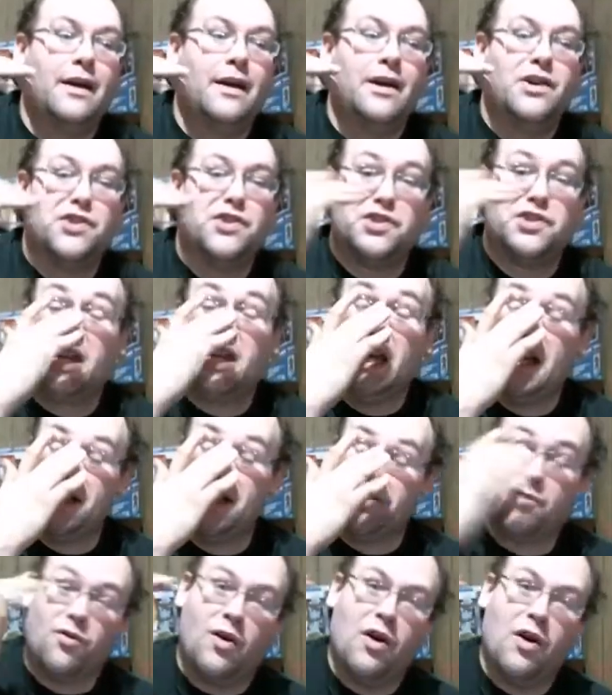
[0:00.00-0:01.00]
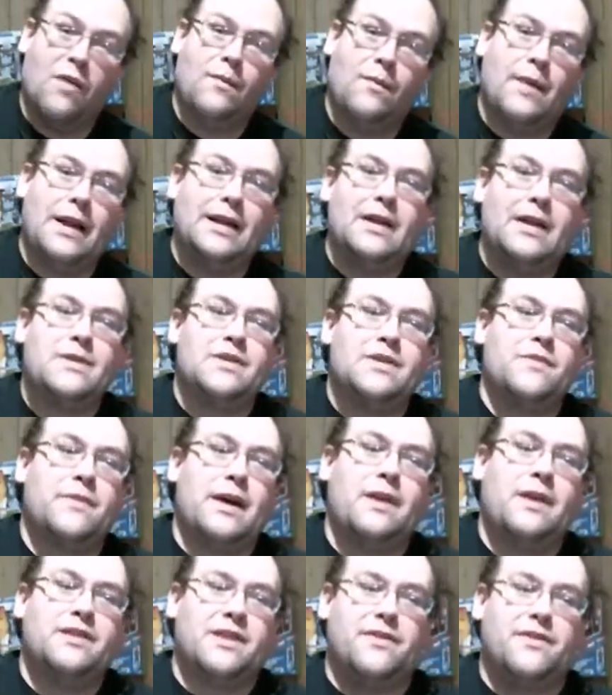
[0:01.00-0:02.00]
She has grown by leaps and
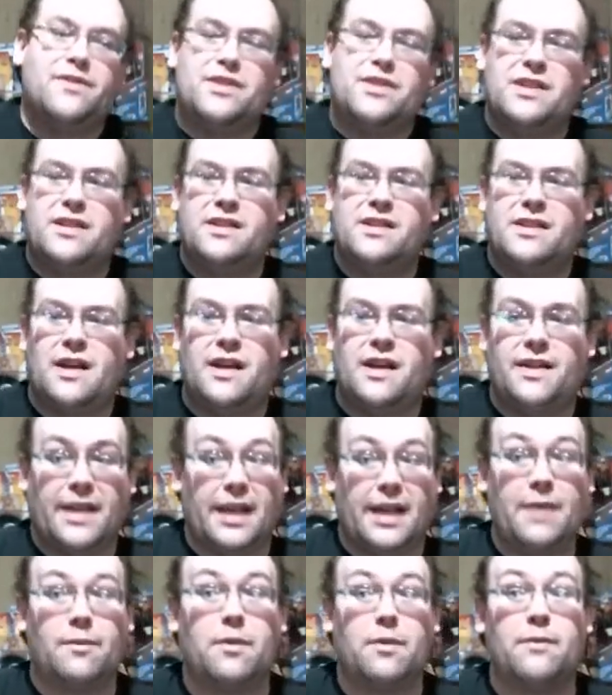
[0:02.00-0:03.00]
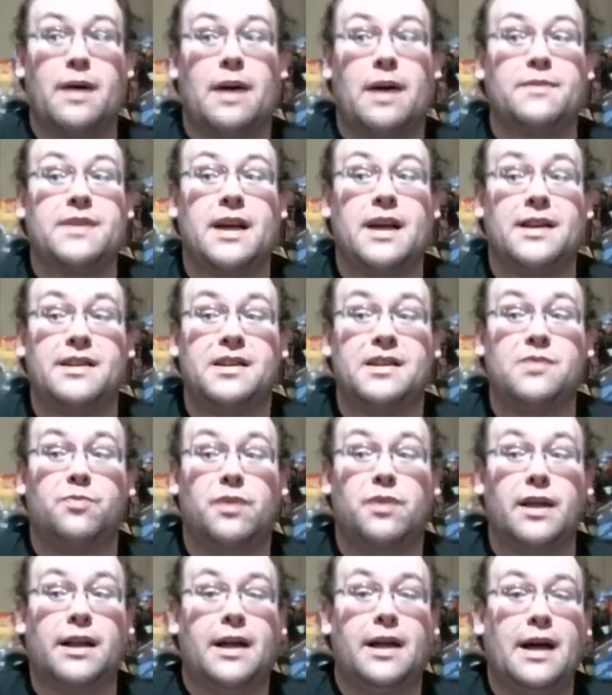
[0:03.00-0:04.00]
bounds ever since uh, the Kimber Bombs had to
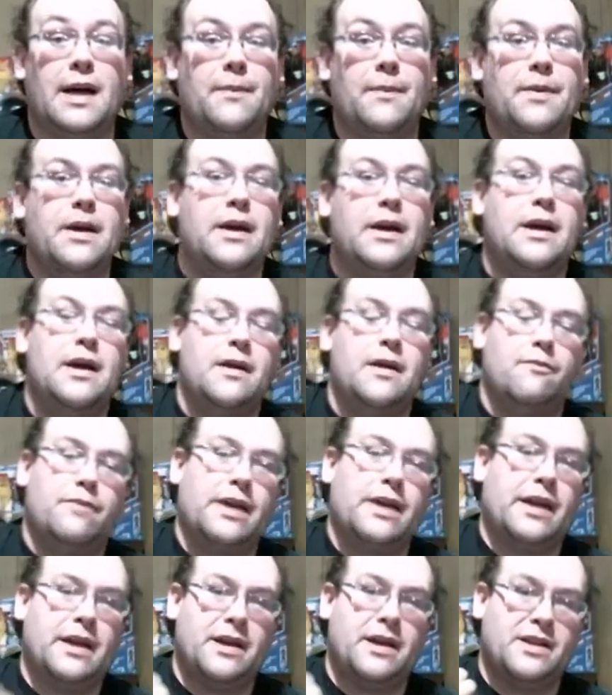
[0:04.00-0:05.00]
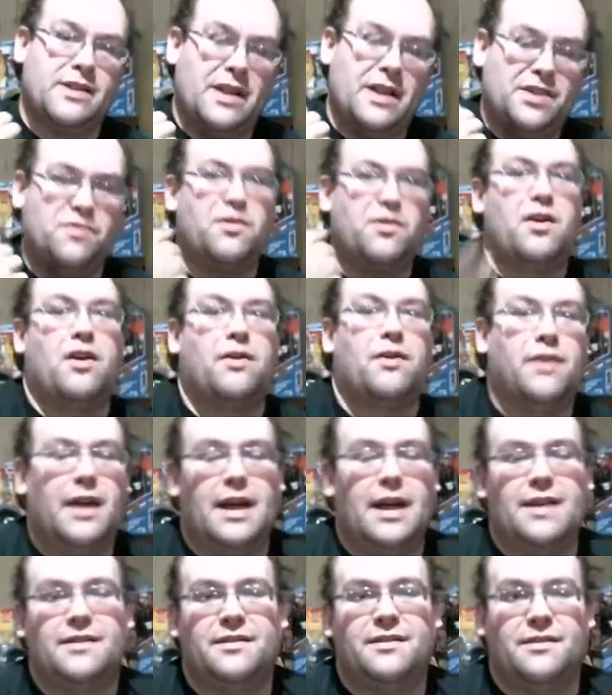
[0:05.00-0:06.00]
split up, because as we all,
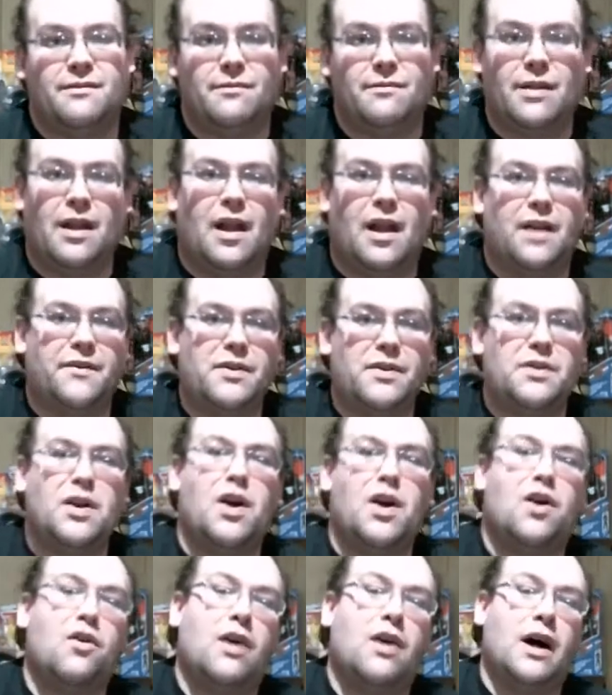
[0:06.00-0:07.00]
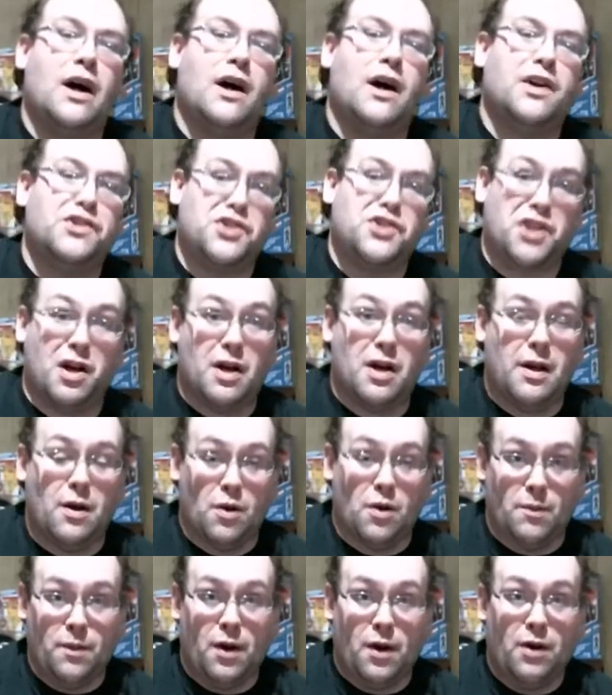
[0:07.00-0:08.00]
as a lot of you know, uh, Cherry,
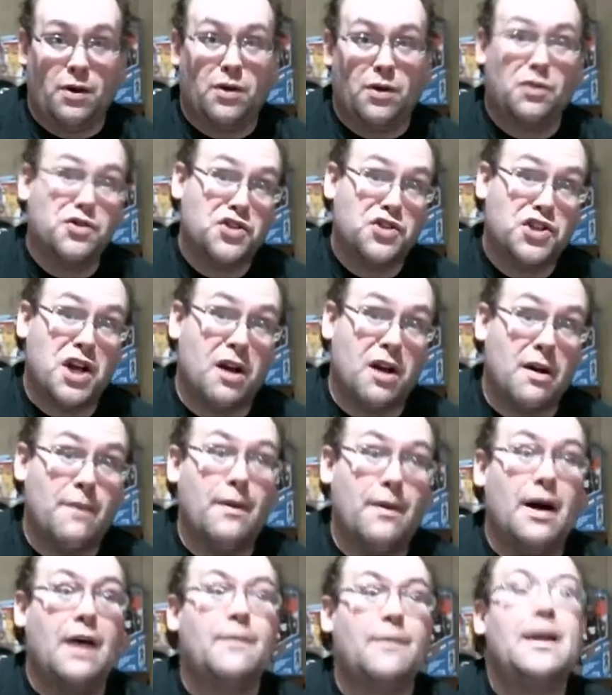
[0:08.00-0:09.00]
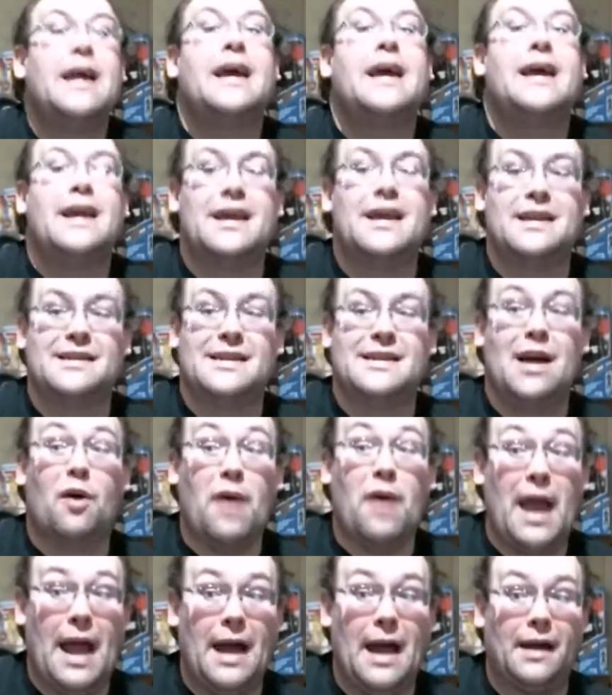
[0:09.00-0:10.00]
her partner Cherry Bomb is
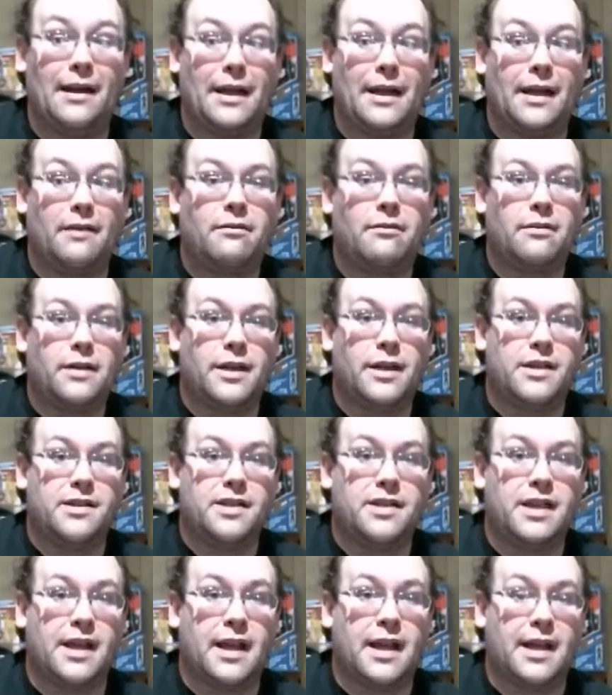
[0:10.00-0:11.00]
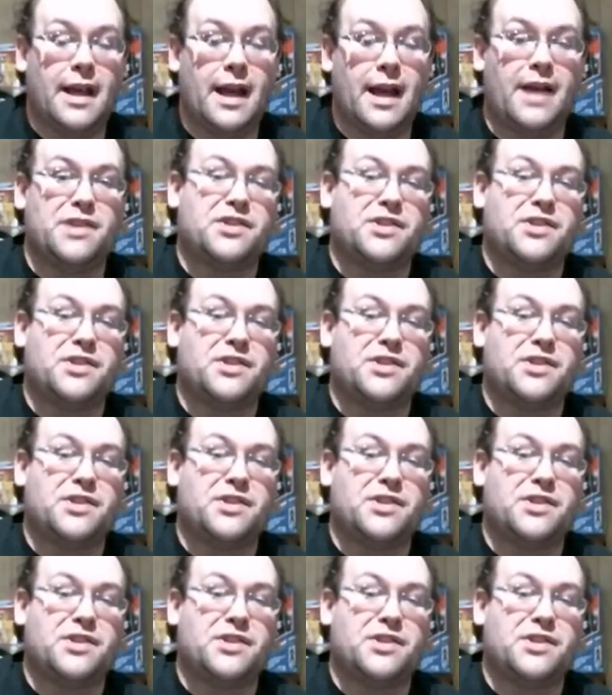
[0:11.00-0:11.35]
now Allie in TNA.